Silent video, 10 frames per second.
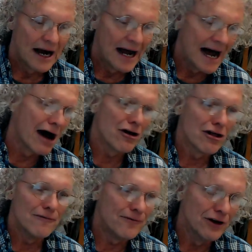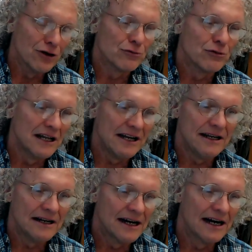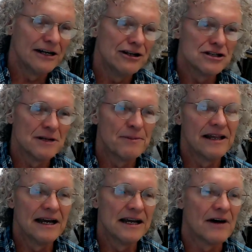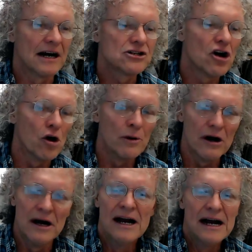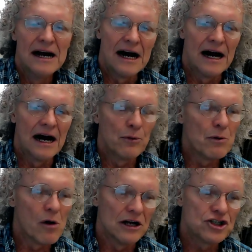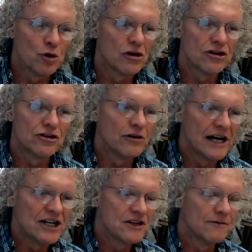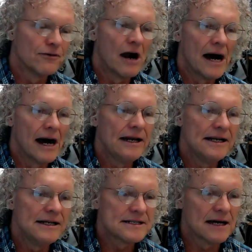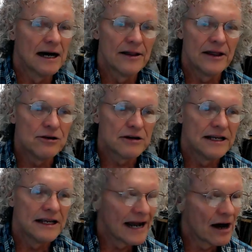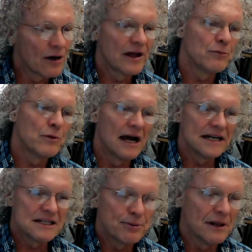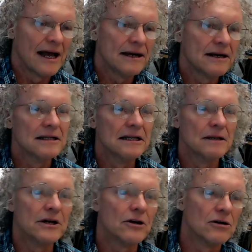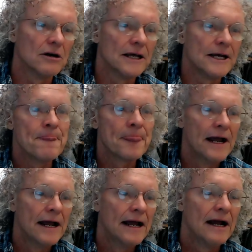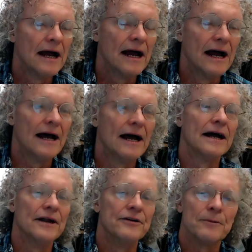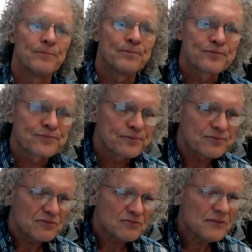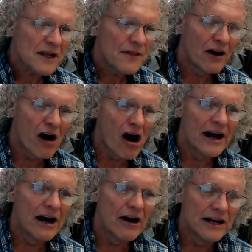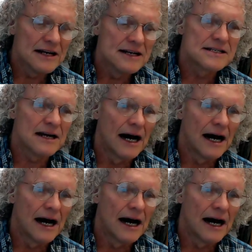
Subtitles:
out of the field really usually by the end of October. We want shorter duration varieties that you can get out. Then we like to plant a little bit early. And there are areas